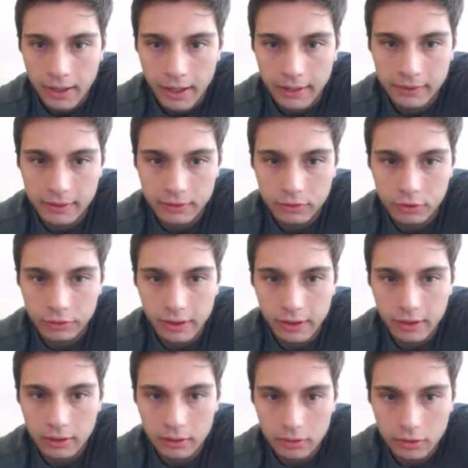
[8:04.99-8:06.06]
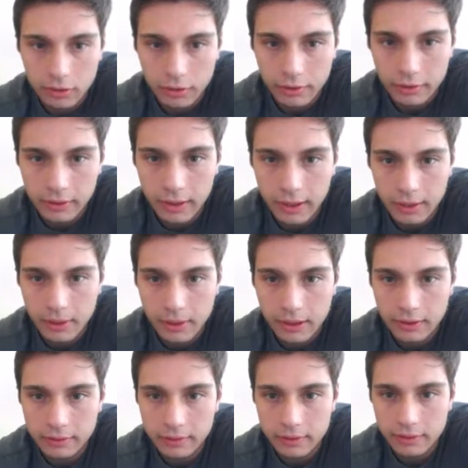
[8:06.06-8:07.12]
and the total current
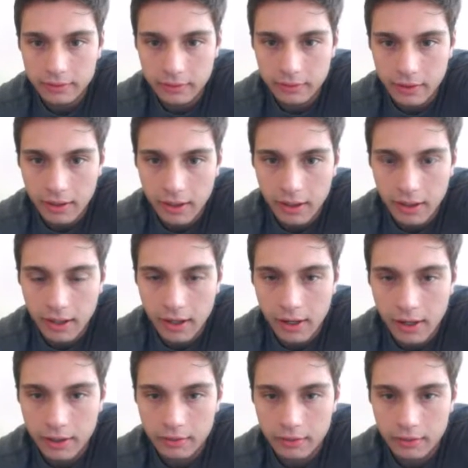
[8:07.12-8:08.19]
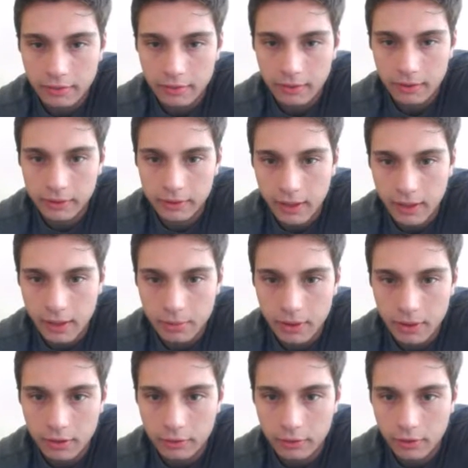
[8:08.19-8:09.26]
liabilities are $79
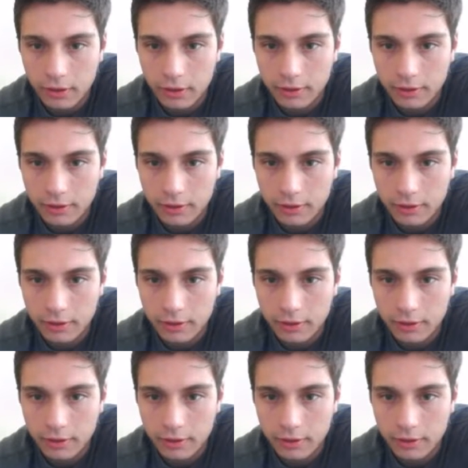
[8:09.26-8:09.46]
million,